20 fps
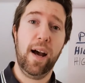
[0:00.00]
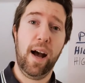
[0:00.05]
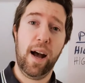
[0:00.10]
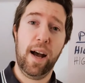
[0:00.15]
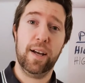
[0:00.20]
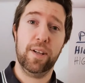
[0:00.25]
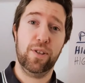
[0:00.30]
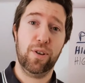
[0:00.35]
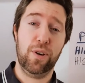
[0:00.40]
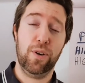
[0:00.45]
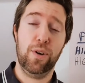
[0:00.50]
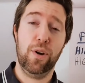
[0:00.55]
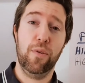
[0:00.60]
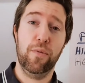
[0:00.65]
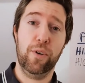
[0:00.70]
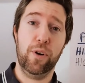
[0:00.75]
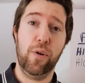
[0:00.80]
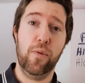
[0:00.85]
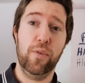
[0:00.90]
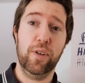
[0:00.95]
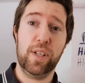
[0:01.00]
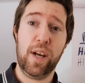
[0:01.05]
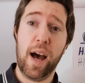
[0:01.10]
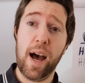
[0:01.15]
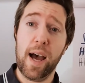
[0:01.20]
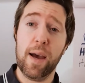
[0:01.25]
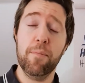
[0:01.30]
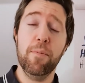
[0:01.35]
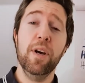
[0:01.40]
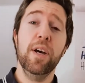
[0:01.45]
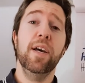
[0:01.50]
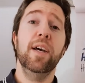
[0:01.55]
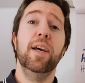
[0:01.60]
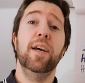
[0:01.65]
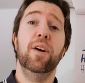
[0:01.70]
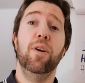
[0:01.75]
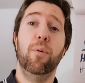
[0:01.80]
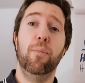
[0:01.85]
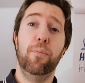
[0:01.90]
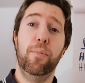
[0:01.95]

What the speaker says: high turnover over time. It'll